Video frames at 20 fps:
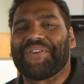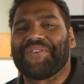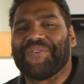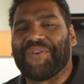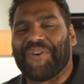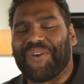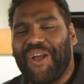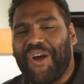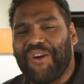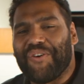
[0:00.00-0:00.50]
to
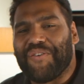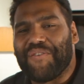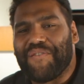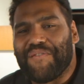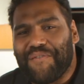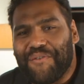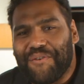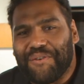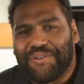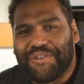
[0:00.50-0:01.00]
your local
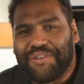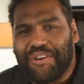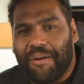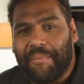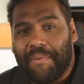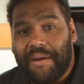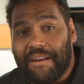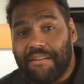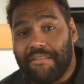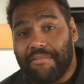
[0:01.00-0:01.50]
fruit
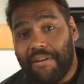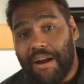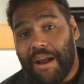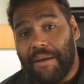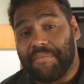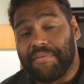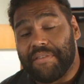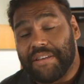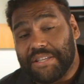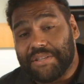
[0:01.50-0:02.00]
shop and
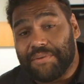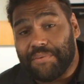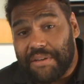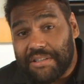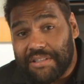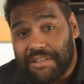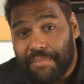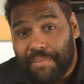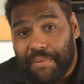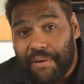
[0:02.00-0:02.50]
grab this
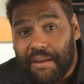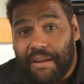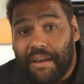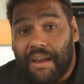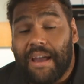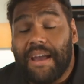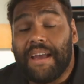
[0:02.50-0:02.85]
recipe